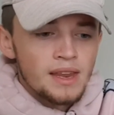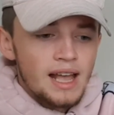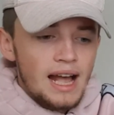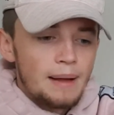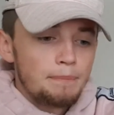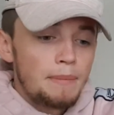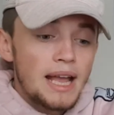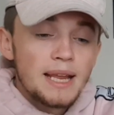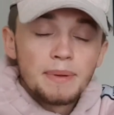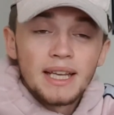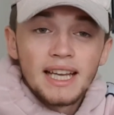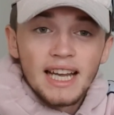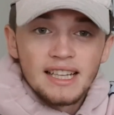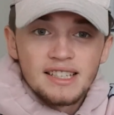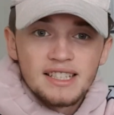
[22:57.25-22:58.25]
And maybe
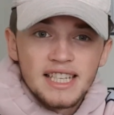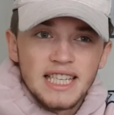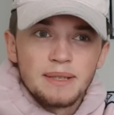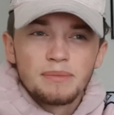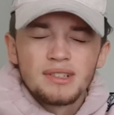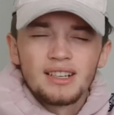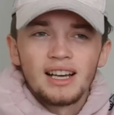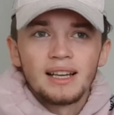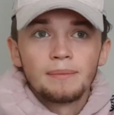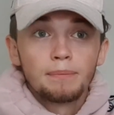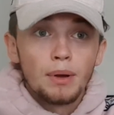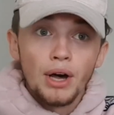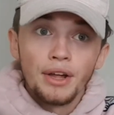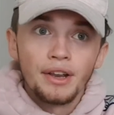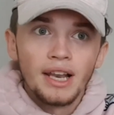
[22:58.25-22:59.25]
against teams like
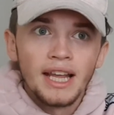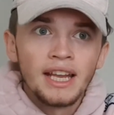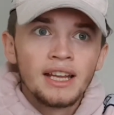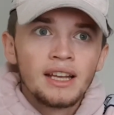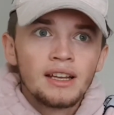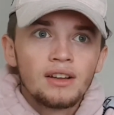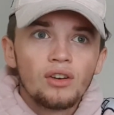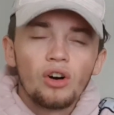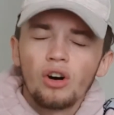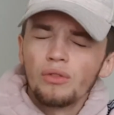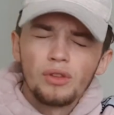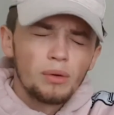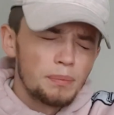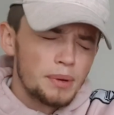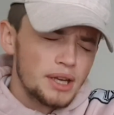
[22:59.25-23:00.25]
Burnley. Or
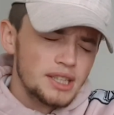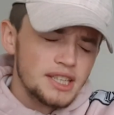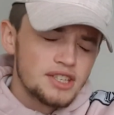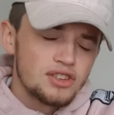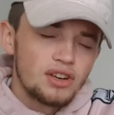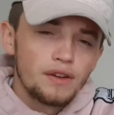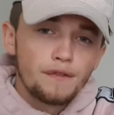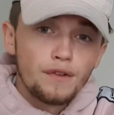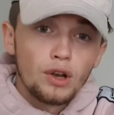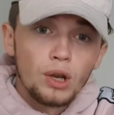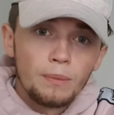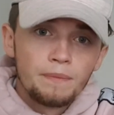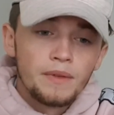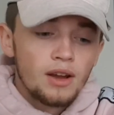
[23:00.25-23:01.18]
not Burnley, sorry, Fulham.